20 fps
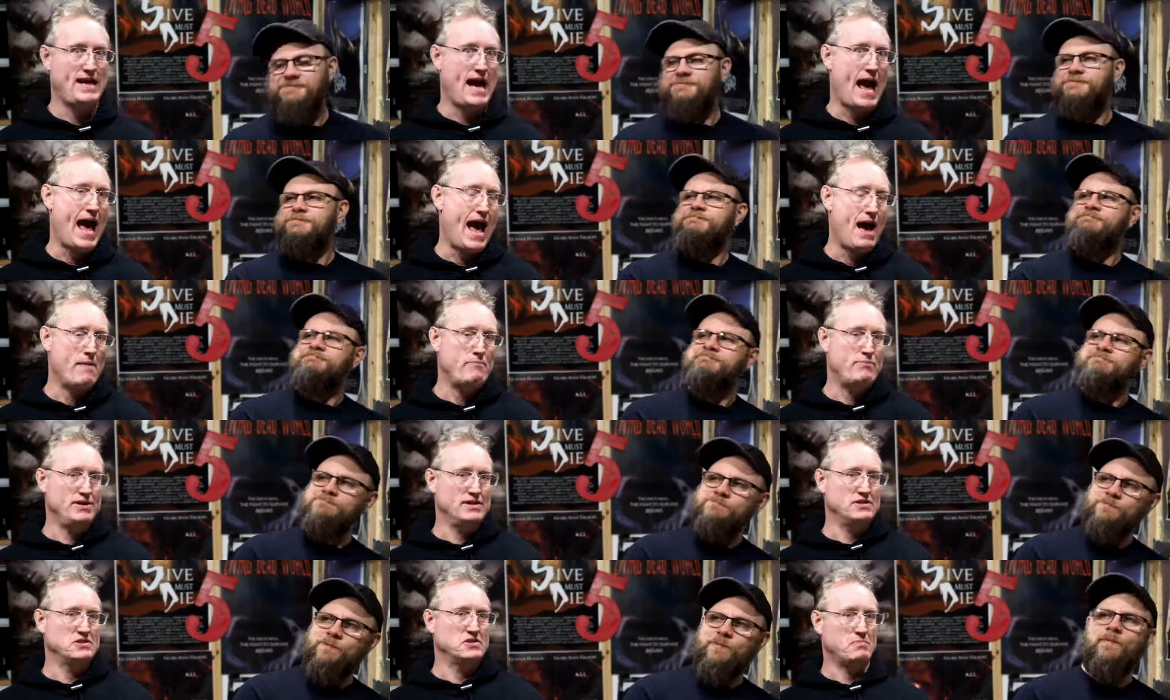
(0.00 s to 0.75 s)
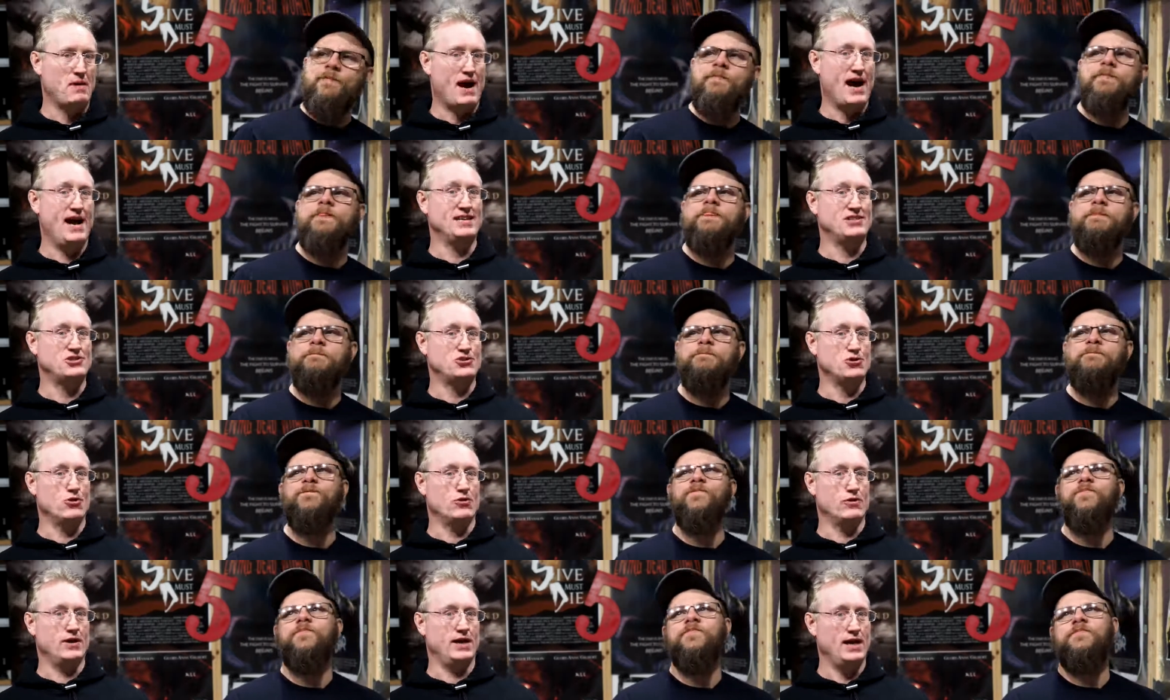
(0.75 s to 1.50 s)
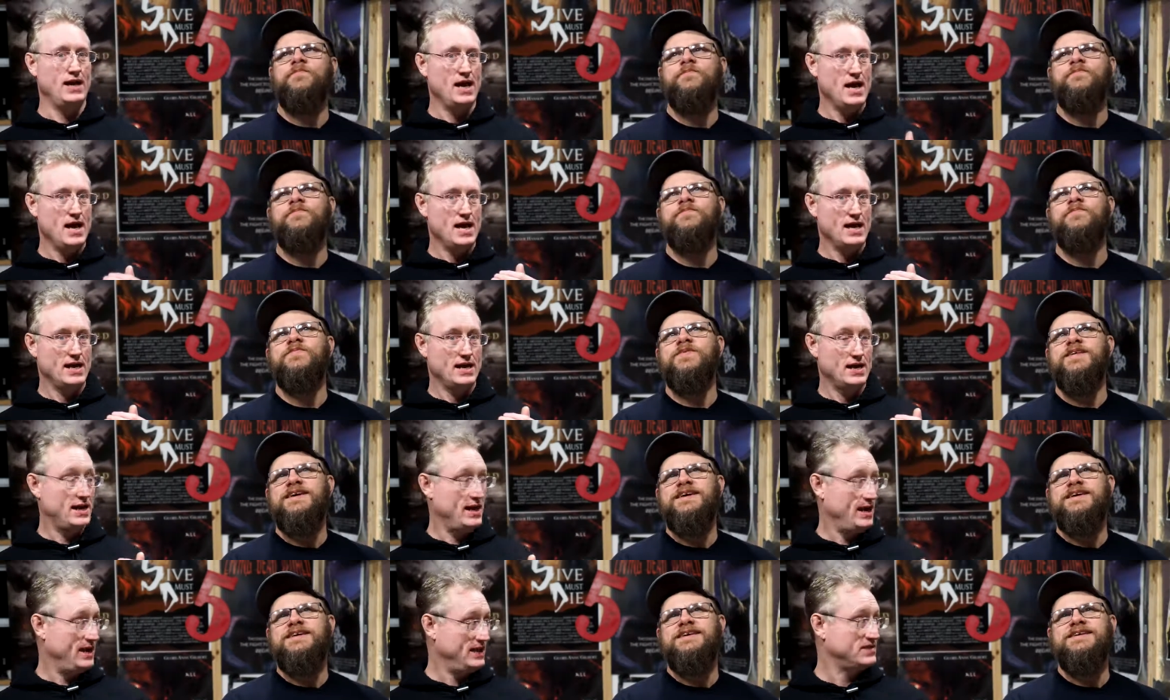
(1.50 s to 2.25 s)
Speaker 1: happened spy story...
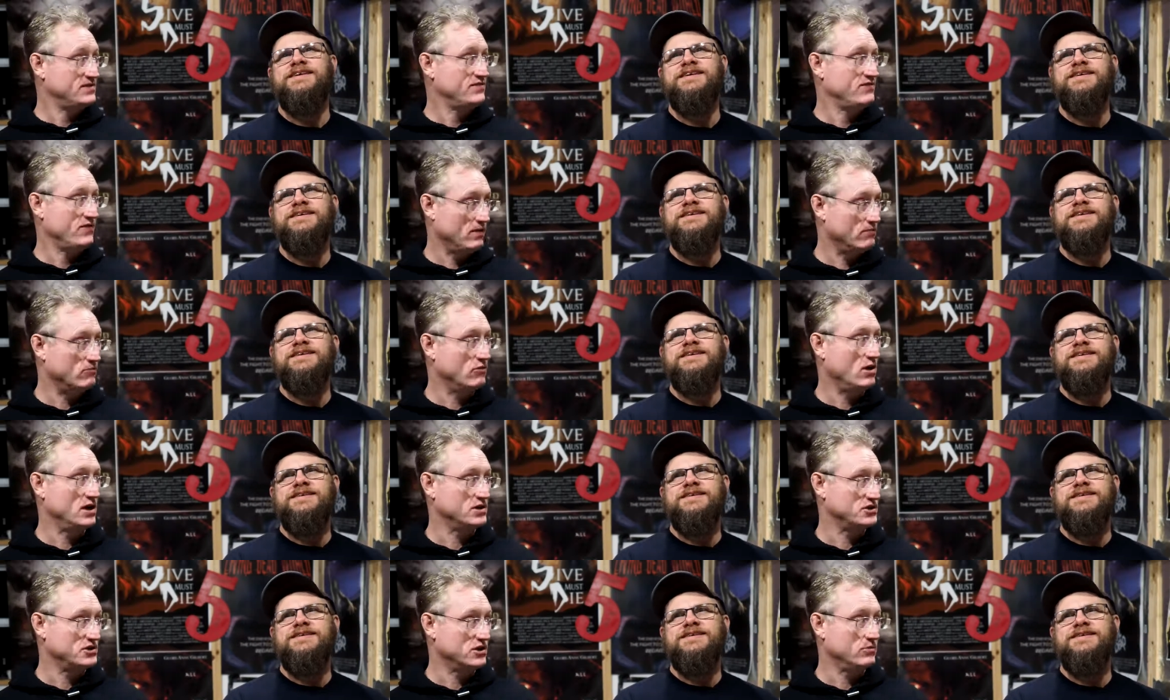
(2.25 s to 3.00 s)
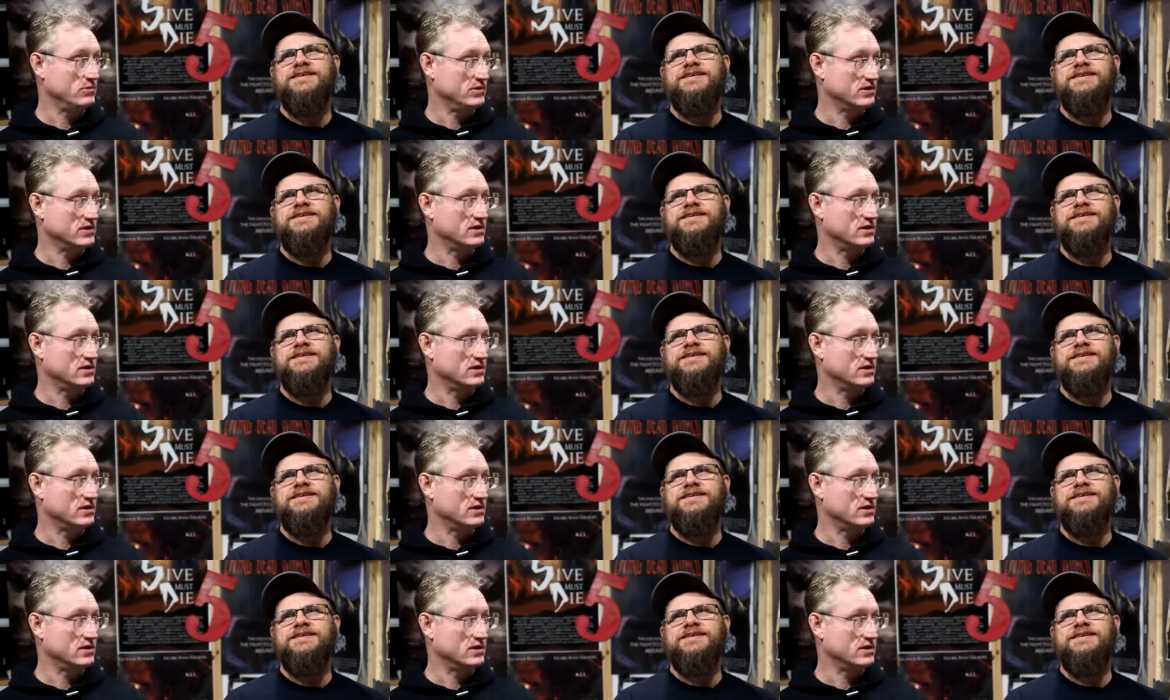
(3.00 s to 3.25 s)
It's From Russia with